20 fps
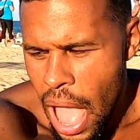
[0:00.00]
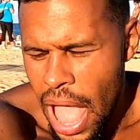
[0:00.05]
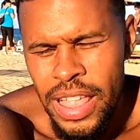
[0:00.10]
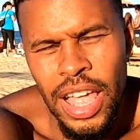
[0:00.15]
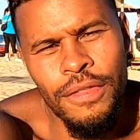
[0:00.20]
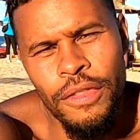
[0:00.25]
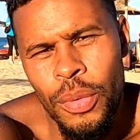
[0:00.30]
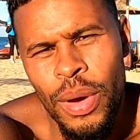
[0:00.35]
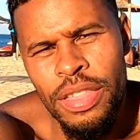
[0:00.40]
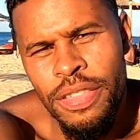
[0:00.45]

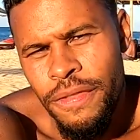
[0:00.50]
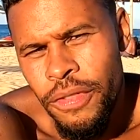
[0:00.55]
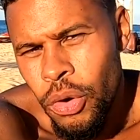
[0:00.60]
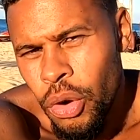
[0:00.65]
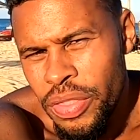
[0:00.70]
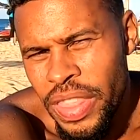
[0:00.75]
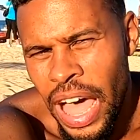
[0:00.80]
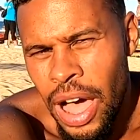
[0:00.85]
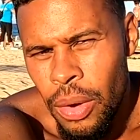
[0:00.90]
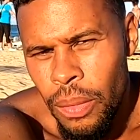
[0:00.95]
and I've always
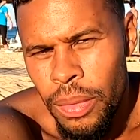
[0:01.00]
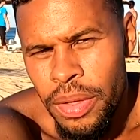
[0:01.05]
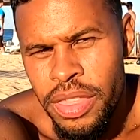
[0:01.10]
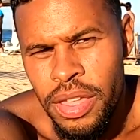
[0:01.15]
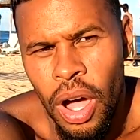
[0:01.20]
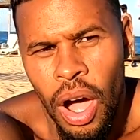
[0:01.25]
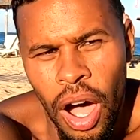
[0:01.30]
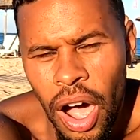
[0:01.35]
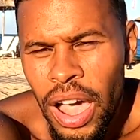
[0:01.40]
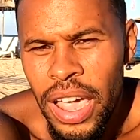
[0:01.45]
thought that
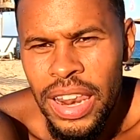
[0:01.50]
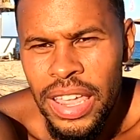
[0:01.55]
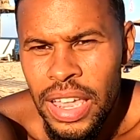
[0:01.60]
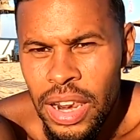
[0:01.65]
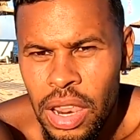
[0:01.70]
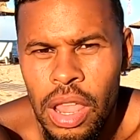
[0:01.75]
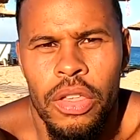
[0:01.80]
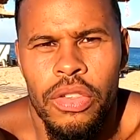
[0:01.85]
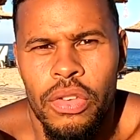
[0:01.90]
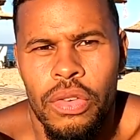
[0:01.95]
was a
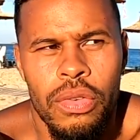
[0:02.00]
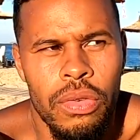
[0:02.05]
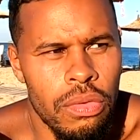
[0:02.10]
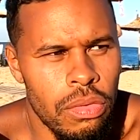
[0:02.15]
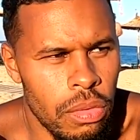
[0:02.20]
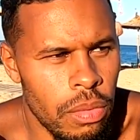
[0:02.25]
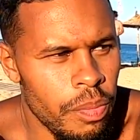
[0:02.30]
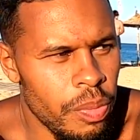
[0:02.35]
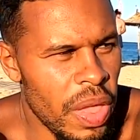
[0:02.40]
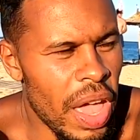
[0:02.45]
highly
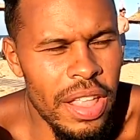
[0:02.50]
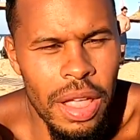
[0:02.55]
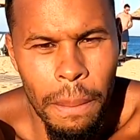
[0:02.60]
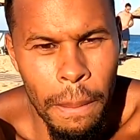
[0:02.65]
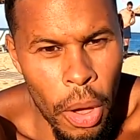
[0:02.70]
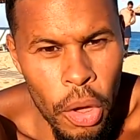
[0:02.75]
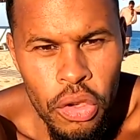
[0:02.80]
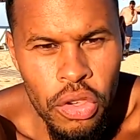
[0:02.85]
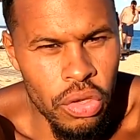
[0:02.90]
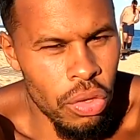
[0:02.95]
illogical and
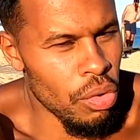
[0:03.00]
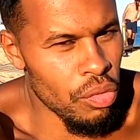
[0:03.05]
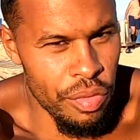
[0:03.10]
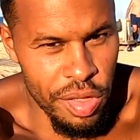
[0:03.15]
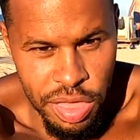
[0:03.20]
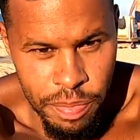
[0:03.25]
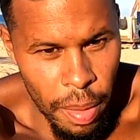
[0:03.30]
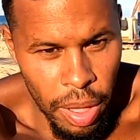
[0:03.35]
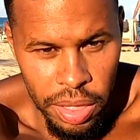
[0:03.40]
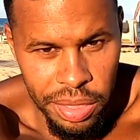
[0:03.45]
emotional
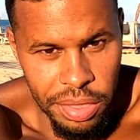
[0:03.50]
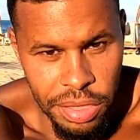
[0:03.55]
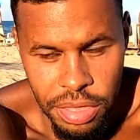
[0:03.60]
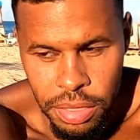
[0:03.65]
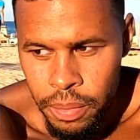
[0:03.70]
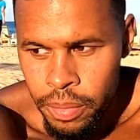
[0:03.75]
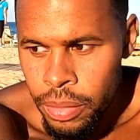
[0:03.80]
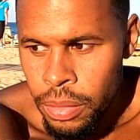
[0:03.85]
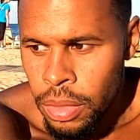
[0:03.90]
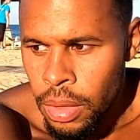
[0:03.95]
response,
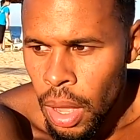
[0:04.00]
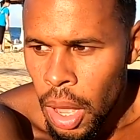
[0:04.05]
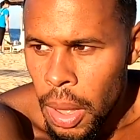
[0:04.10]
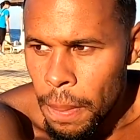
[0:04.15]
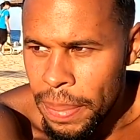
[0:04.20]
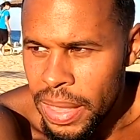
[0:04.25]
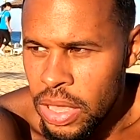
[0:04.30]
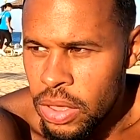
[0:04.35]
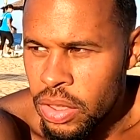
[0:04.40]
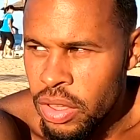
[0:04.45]

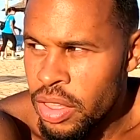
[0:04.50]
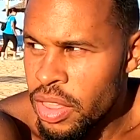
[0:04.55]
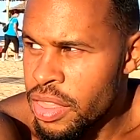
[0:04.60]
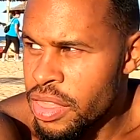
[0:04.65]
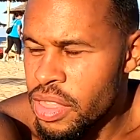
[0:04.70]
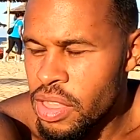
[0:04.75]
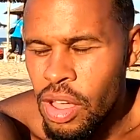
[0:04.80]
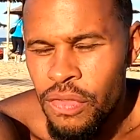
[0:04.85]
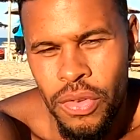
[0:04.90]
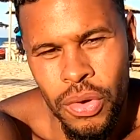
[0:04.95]

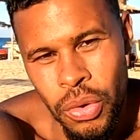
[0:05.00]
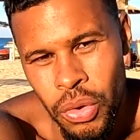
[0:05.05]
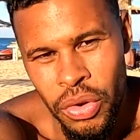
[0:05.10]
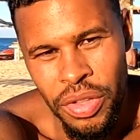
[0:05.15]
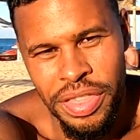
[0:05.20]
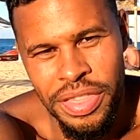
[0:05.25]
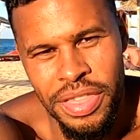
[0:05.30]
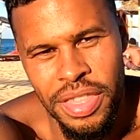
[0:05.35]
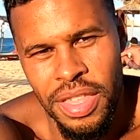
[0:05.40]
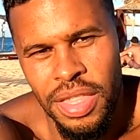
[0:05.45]
because of
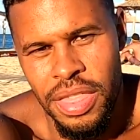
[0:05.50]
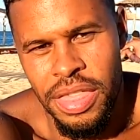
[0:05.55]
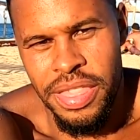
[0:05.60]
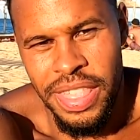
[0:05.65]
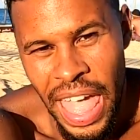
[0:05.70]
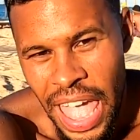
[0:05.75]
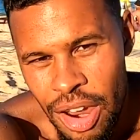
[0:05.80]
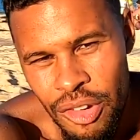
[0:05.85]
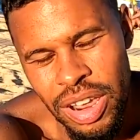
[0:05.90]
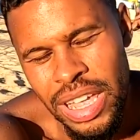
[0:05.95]
course
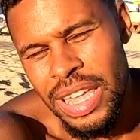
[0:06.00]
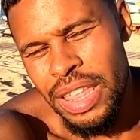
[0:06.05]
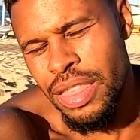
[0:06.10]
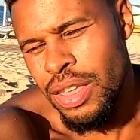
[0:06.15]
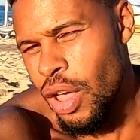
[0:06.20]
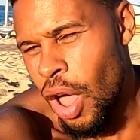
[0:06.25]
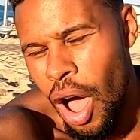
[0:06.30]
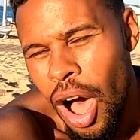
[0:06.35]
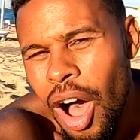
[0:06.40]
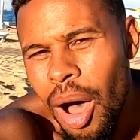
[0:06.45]
staring
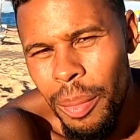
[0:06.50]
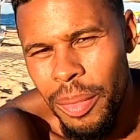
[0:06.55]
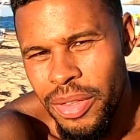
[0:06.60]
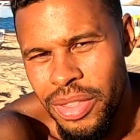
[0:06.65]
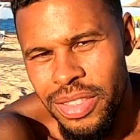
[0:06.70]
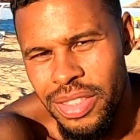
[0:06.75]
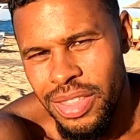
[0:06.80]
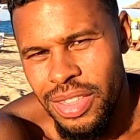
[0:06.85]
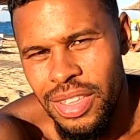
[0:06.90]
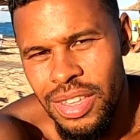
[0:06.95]
is
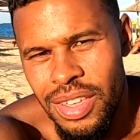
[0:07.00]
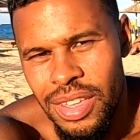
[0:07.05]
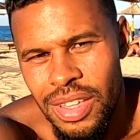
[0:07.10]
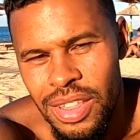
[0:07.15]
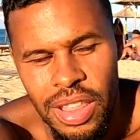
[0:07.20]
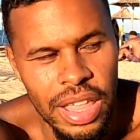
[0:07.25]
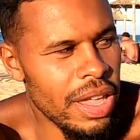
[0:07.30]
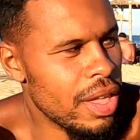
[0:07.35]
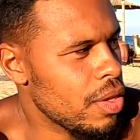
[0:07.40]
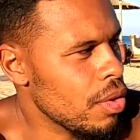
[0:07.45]
common
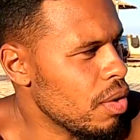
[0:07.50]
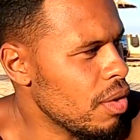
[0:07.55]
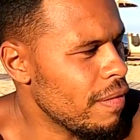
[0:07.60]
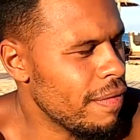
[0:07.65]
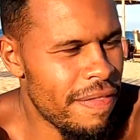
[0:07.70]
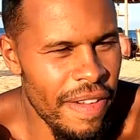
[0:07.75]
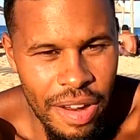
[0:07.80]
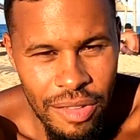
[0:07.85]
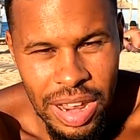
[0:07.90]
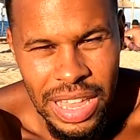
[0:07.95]
like
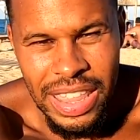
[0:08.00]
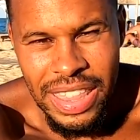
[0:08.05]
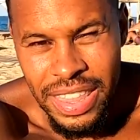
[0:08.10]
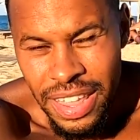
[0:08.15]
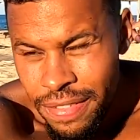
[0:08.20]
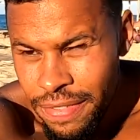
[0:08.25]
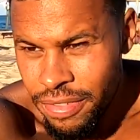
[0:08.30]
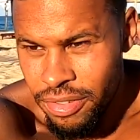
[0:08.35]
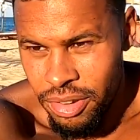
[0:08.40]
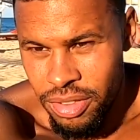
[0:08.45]
you're very
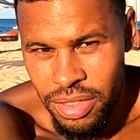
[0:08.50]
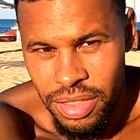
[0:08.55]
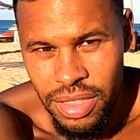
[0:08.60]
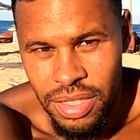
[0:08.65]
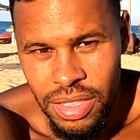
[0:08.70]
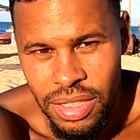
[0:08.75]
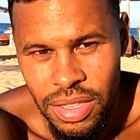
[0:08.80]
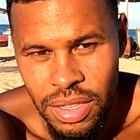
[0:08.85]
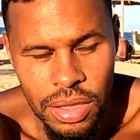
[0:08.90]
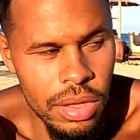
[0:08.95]
different
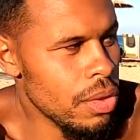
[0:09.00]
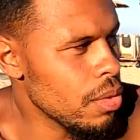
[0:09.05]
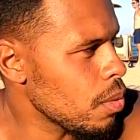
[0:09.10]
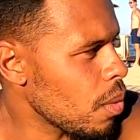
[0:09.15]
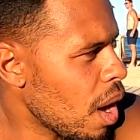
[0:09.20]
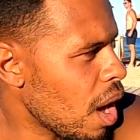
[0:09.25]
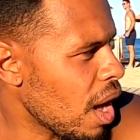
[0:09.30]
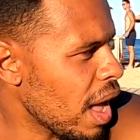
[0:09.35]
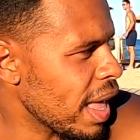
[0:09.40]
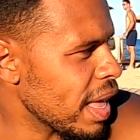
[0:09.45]
you
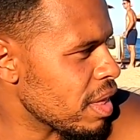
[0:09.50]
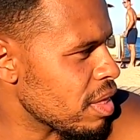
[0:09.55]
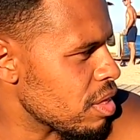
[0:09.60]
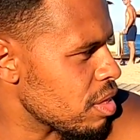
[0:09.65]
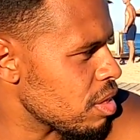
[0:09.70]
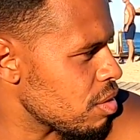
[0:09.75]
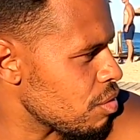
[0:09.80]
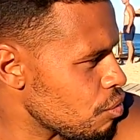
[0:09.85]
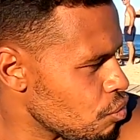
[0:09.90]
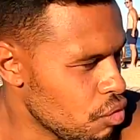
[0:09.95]
are
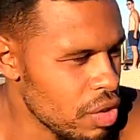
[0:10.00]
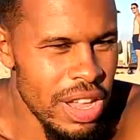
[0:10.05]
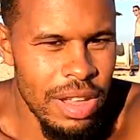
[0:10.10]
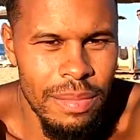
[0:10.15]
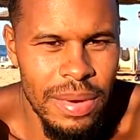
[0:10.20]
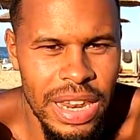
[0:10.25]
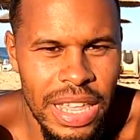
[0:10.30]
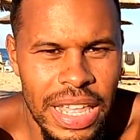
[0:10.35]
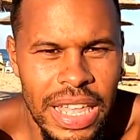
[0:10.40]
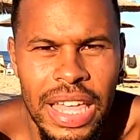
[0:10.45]

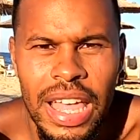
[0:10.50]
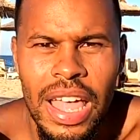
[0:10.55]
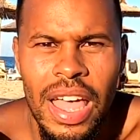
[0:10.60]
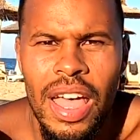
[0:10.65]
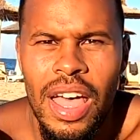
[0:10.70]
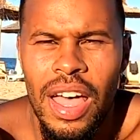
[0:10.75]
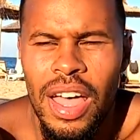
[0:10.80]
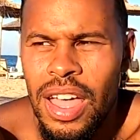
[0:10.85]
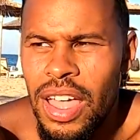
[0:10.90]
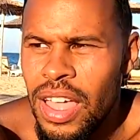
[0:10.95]
extremely
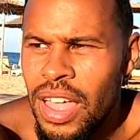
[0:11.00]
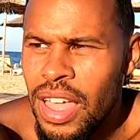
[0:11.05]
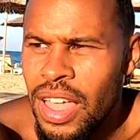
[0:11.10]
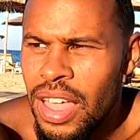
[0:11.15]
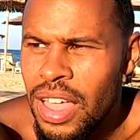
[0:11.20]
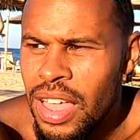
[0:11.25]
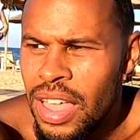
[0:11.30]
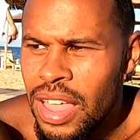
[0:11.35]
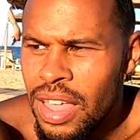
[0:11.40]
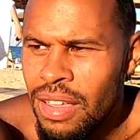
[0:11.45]

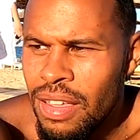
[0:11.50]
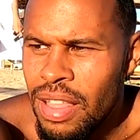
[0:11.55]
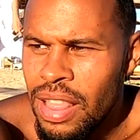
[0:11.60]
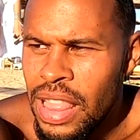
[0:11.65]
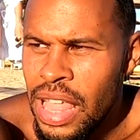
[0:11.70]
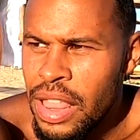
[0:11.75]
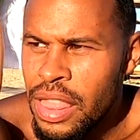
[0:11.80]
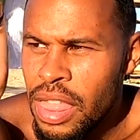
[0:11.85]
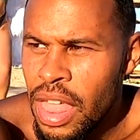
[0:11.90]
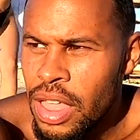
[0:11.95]
uh,
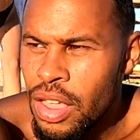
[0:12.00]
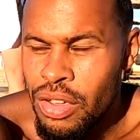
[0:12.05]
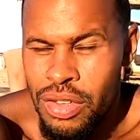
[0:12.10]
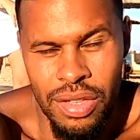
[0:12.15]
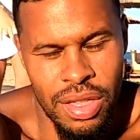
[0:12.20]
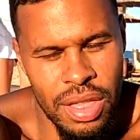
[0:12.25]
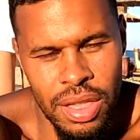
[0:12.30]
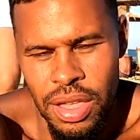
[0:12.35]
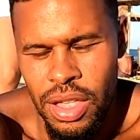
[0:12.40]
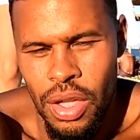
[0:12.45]
let's say
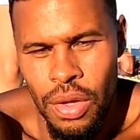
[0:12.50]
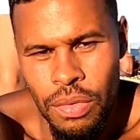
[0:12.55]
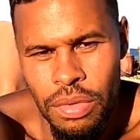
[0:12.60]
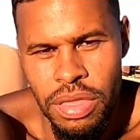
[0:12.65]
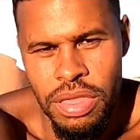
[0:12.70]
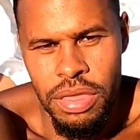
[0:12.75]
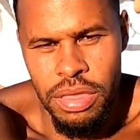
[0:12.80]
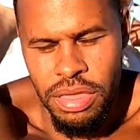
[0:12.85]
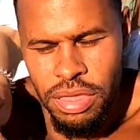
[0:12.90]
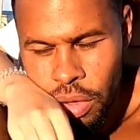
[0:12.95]
you you know
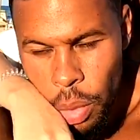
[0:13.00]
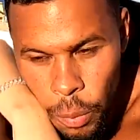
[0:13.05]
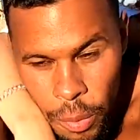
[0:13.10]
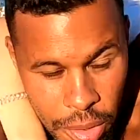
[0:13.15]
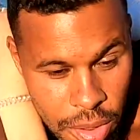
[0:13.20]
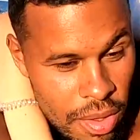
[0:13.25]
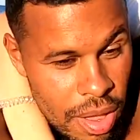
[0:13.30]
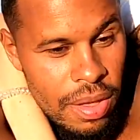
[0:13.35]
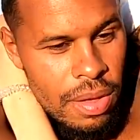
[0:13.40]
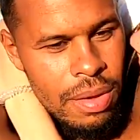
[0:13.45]
some
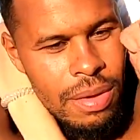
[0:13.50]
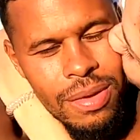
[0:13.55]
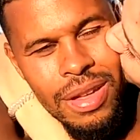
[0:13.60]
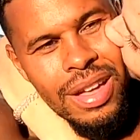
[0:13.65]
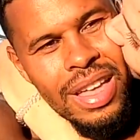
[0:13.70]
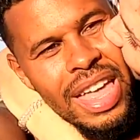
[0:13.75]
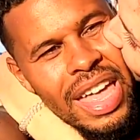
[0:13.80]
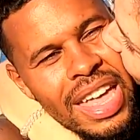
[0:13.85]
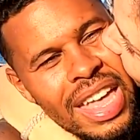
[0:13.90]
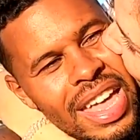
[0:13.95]

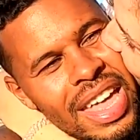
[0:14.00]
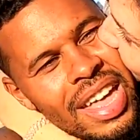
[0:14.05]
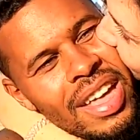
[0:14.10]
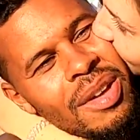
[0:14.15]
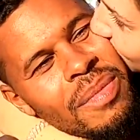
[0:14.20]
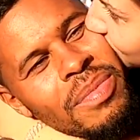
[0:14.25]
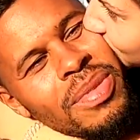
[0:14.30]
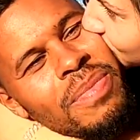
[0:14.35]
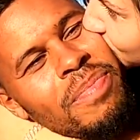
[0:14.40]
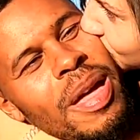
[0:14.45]
okay
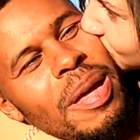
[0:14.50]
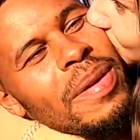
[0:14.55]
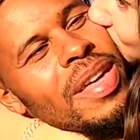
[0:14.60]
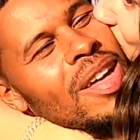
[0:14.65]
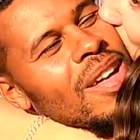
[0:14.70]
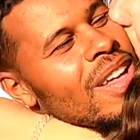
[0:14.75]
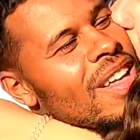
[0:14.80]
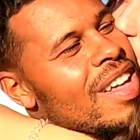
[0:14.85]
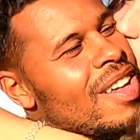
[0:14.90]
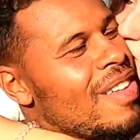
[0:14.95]
um
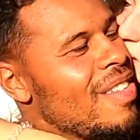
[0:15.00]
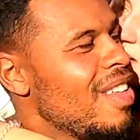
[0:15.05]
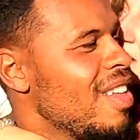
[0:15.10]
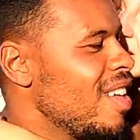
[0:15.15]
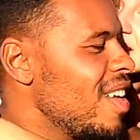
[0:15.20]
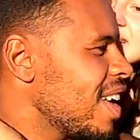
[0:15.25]
baby uh,